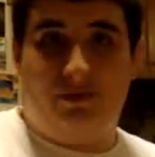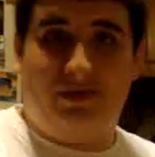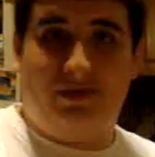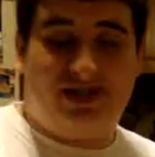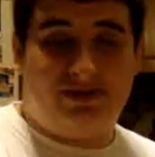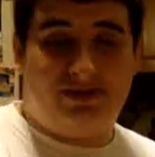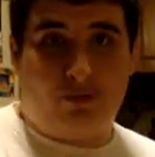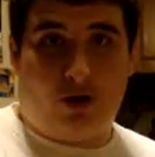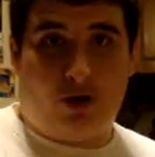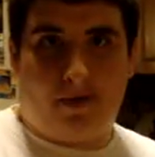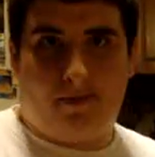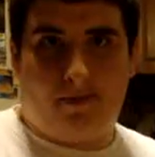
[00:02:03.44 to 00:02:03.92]
would be
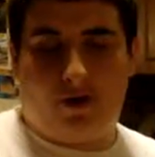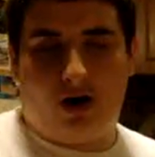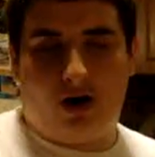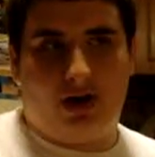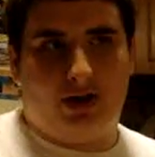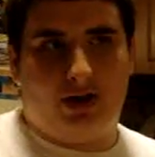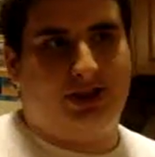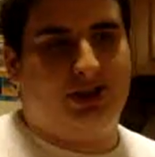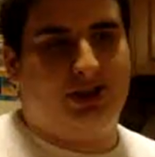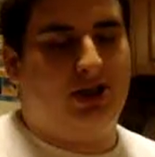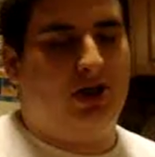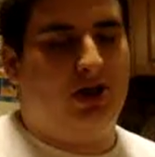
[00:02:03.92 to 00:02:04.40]
Smart
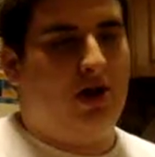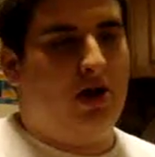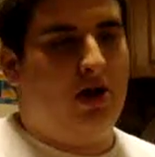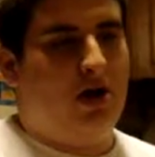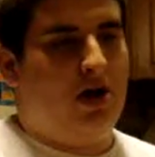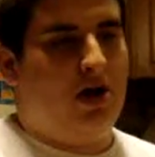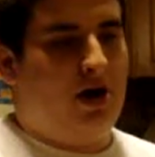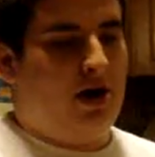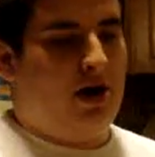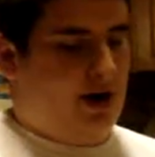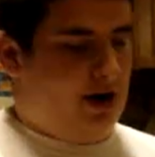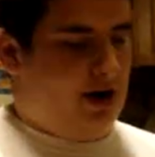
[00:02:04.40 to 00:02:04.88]
Parts,
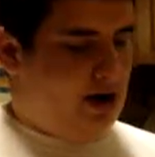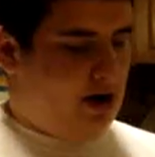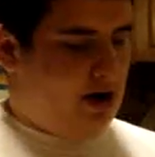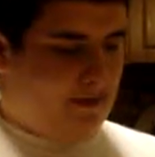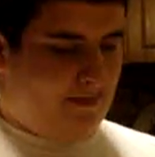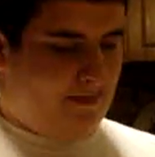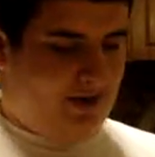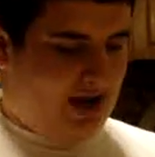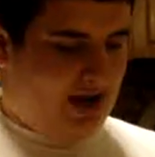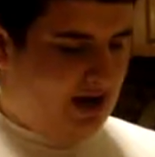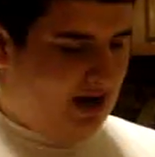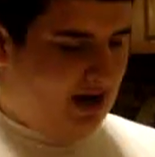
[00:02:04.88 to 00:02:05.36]

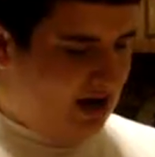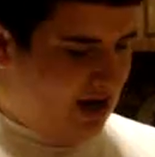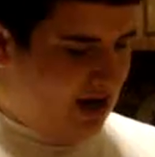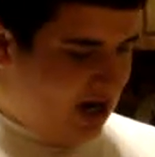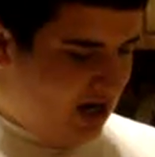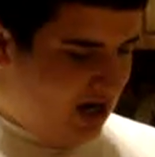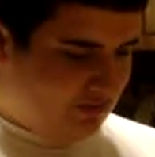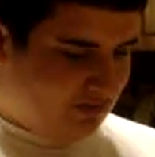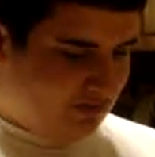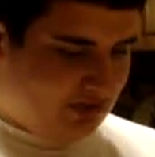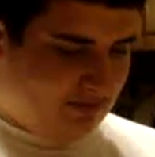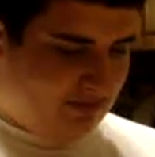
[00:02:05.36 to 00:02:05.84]
and
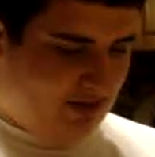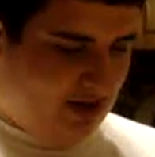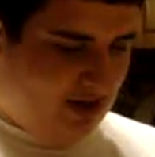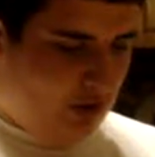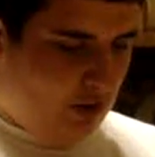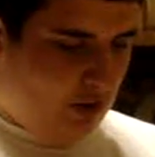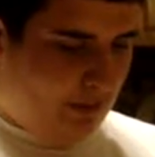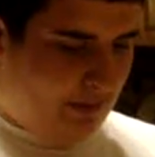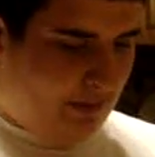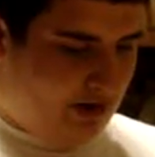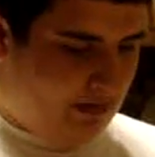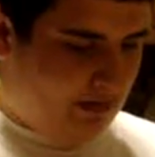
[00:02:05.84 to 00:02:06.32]
ask for some
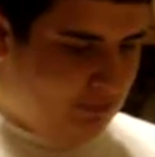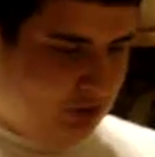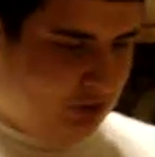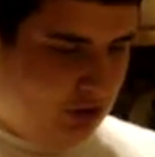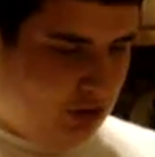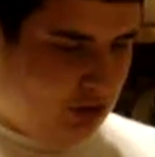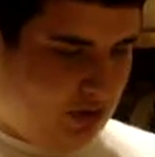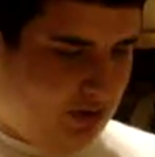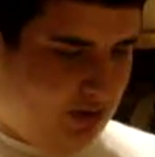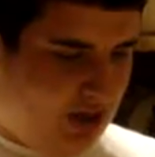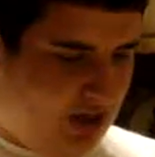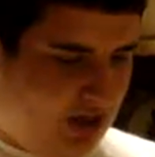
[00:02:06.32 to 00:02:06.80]
help, and I'm
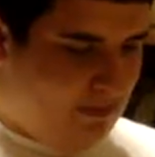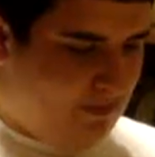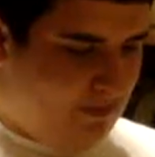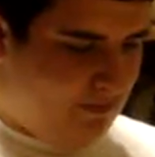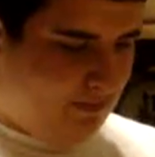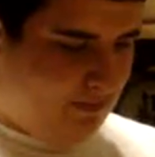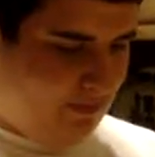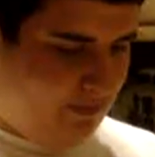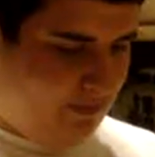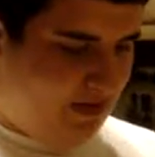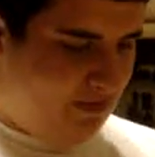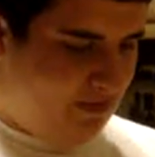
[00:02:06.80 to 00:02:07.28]
sure
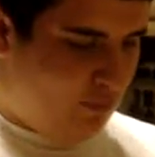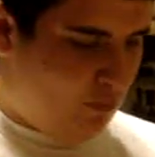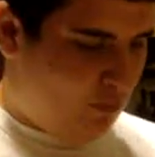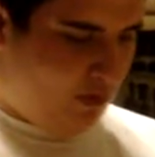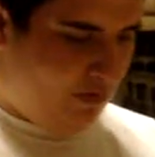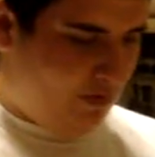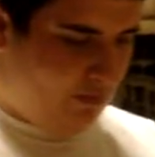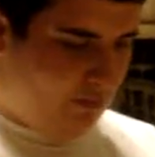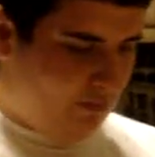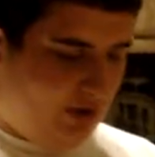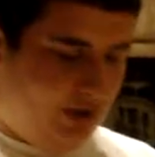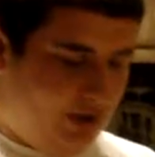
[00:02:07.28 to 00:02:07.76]
they'd be
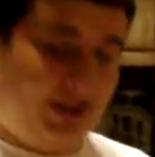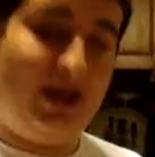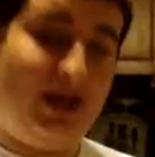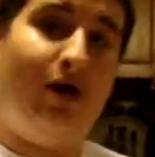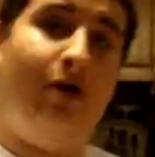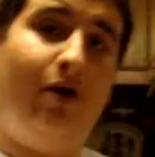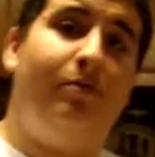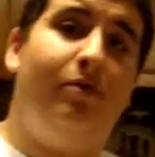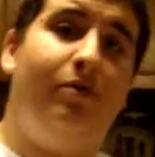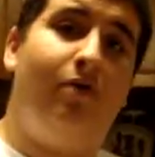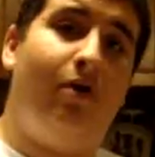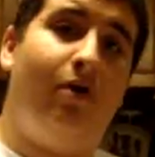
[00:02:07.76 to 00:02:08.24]
more than willing to
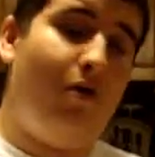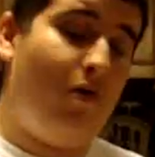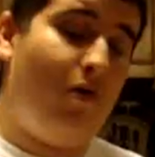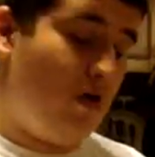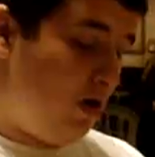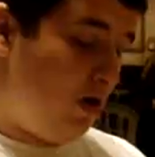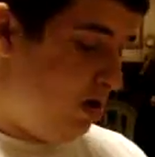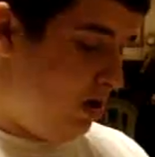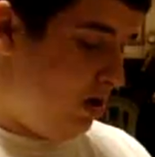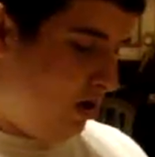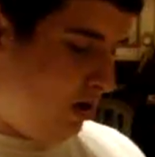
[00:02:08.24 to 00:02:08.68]
help you out.